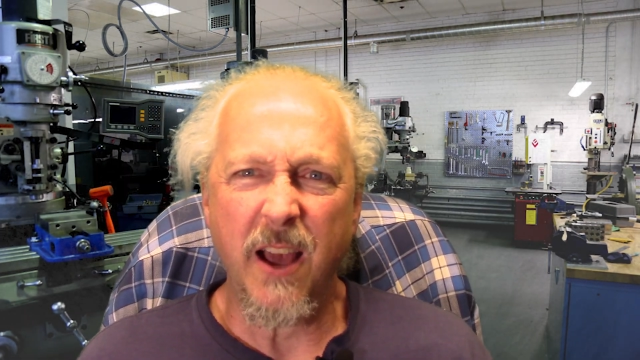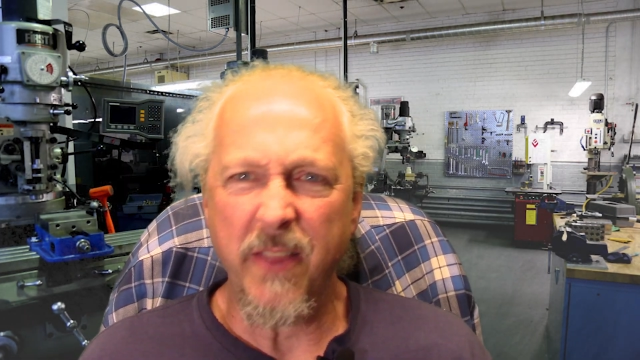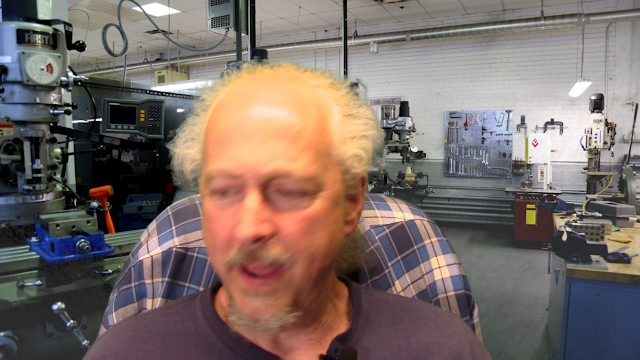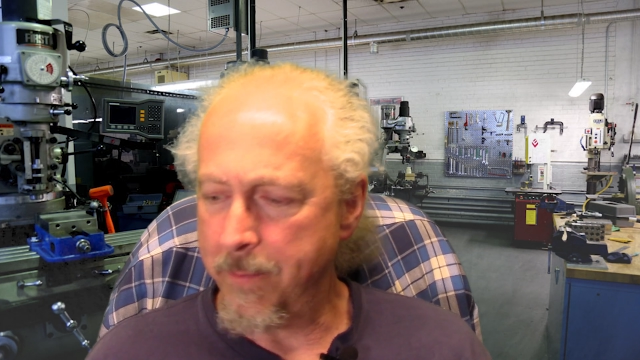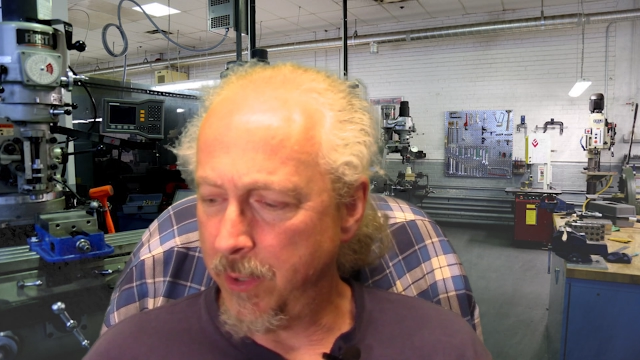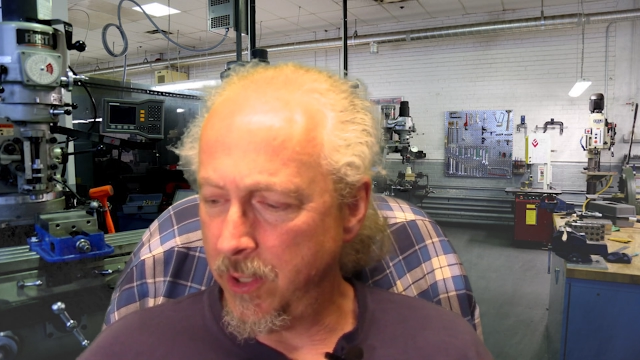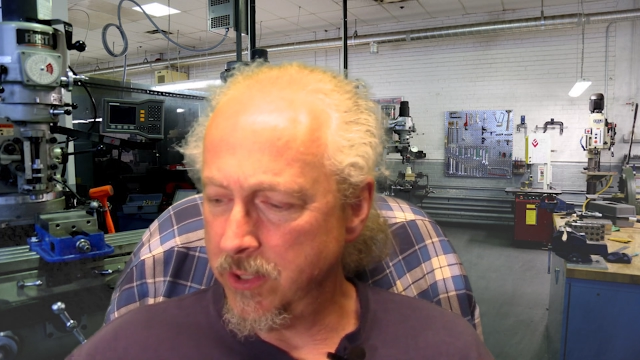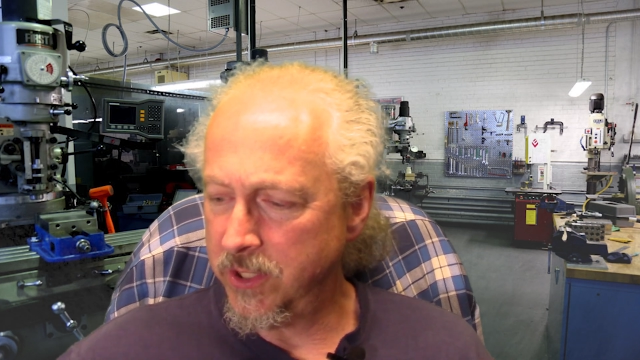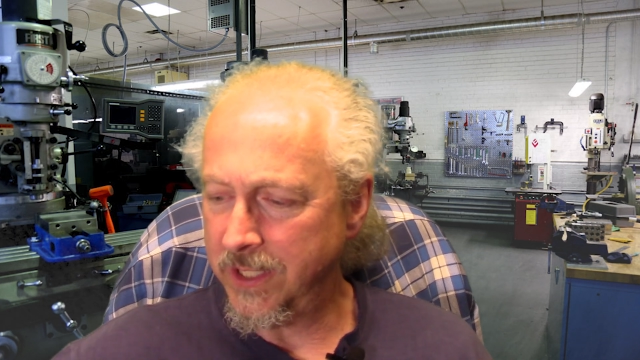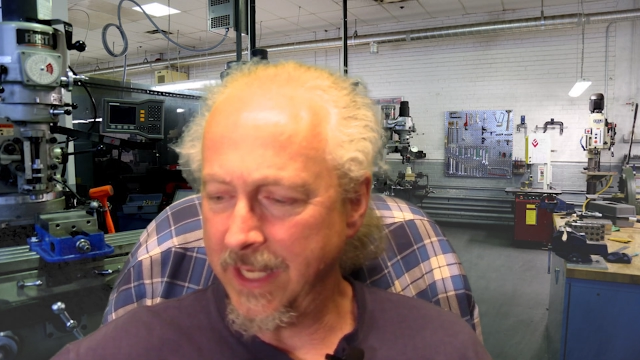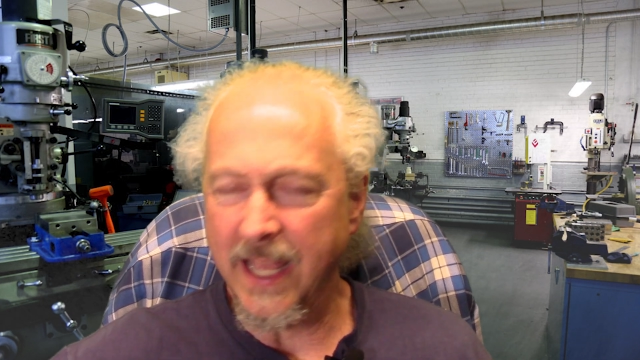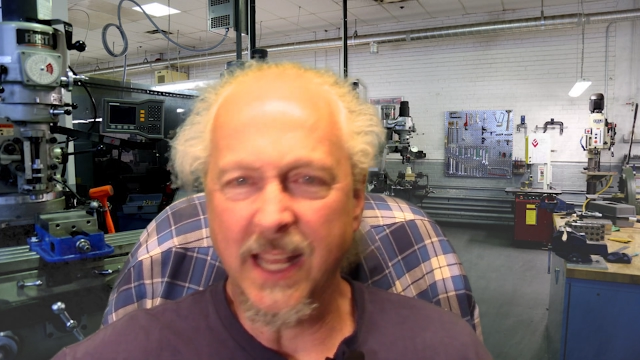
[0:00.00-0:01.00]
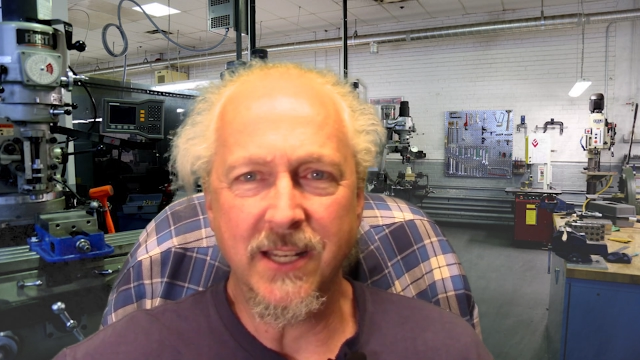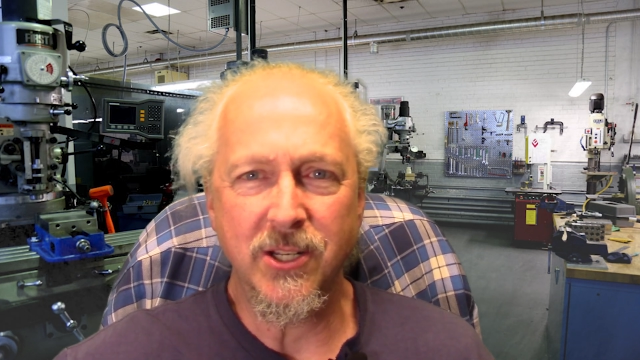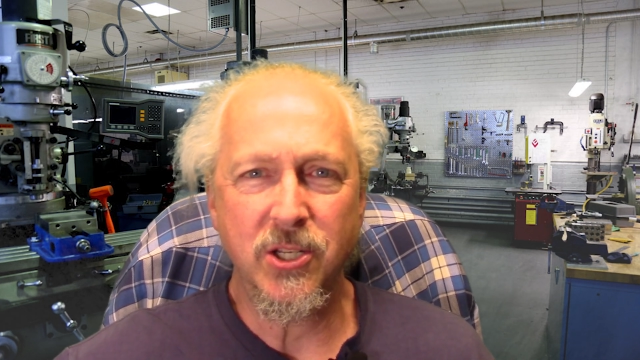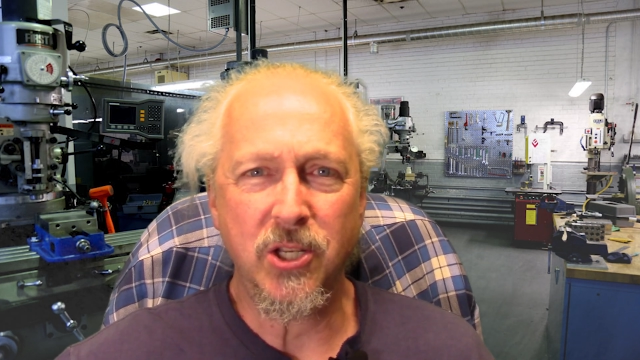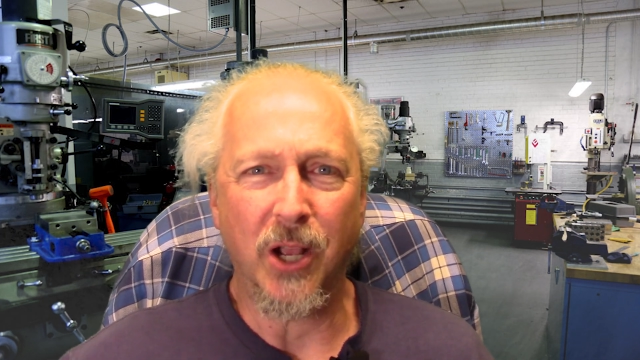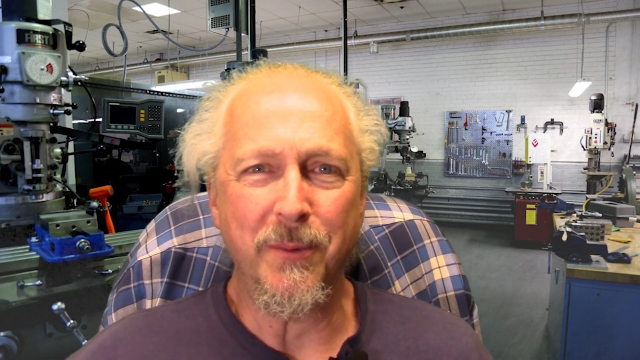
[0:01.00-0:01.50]
how that burns
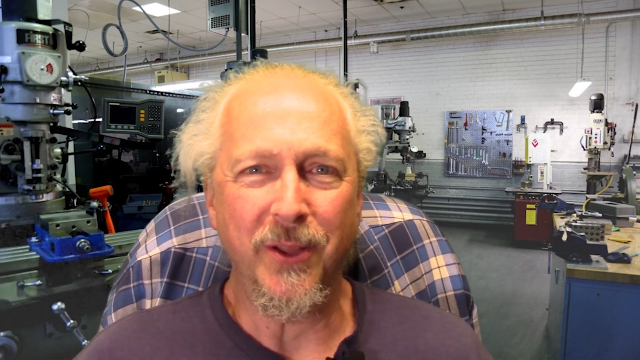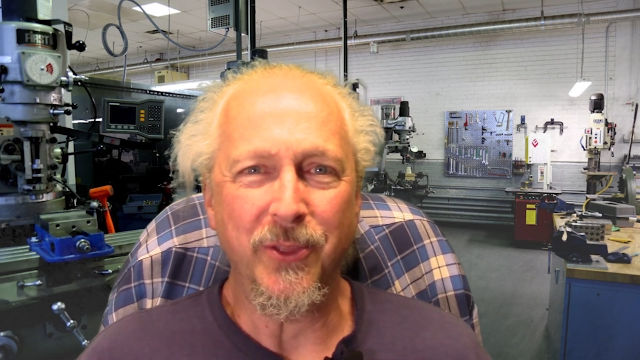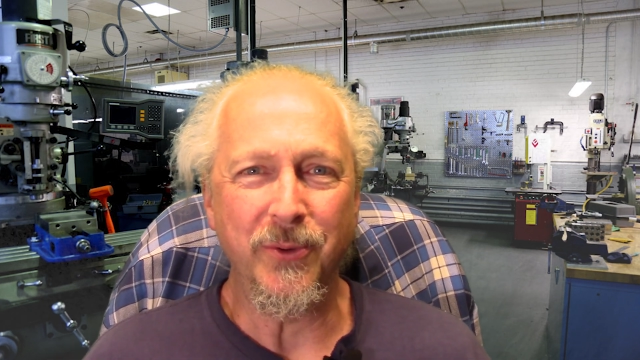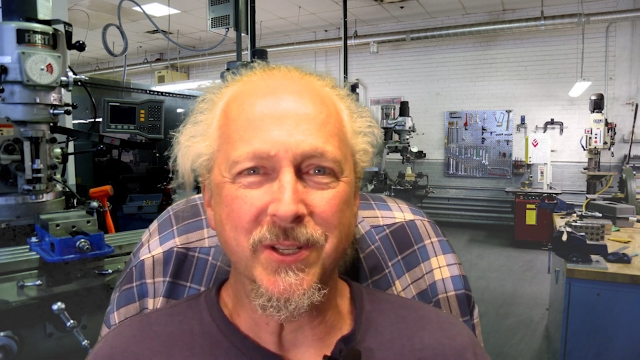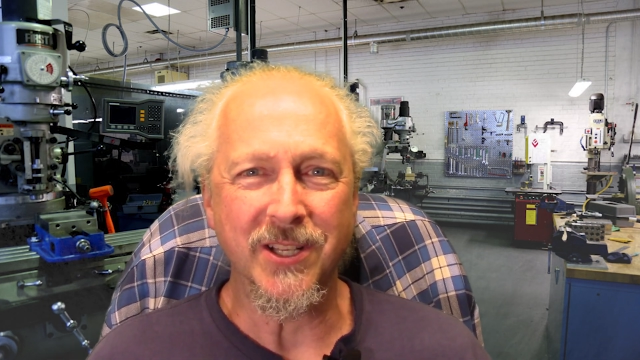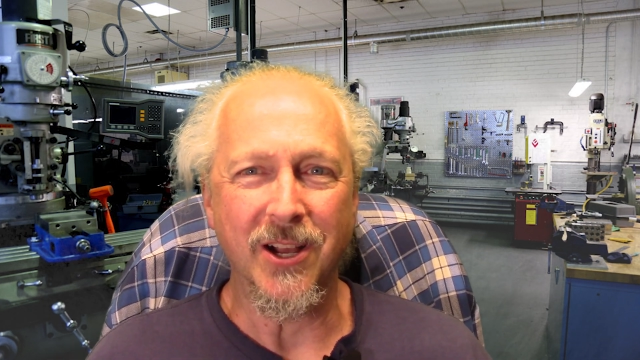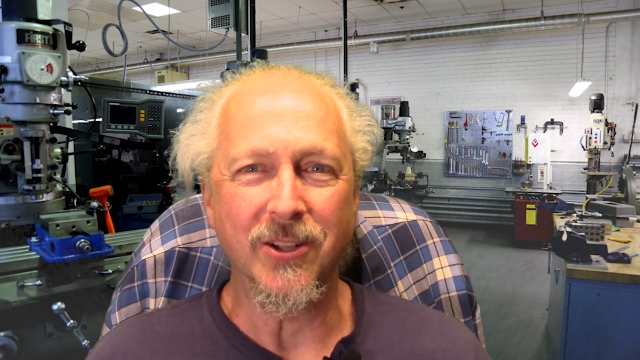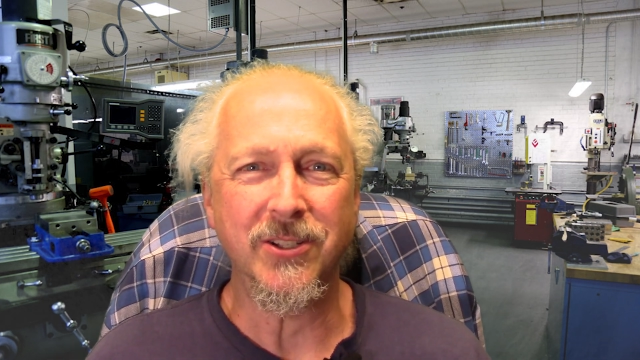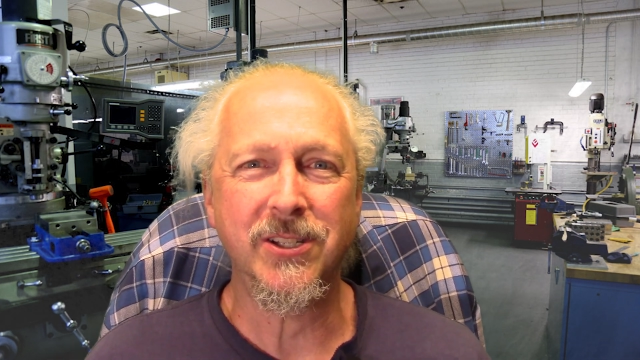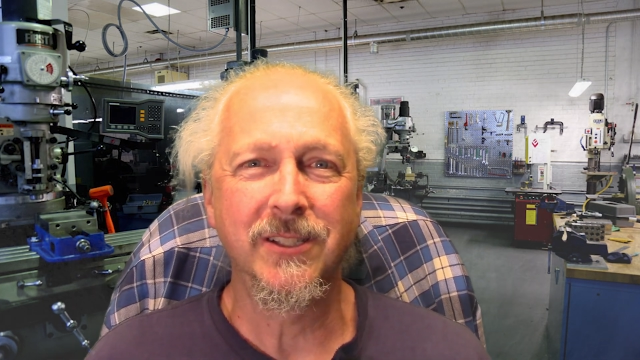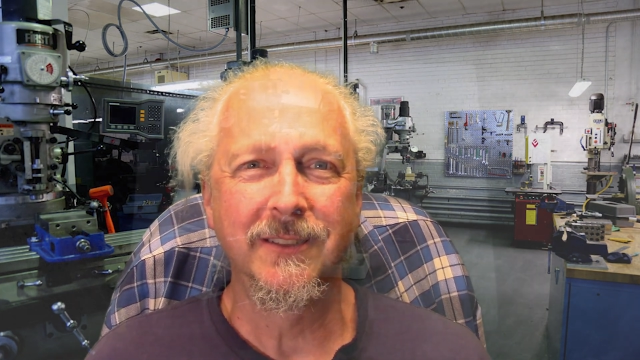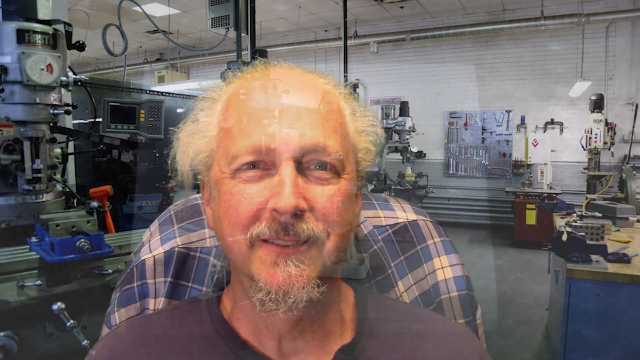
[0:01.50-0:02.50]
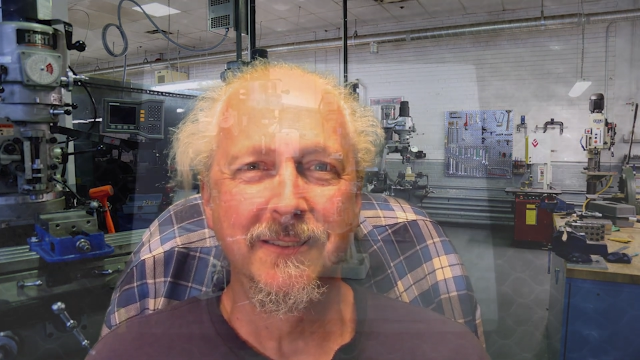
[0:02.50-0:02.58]
and talk about the results.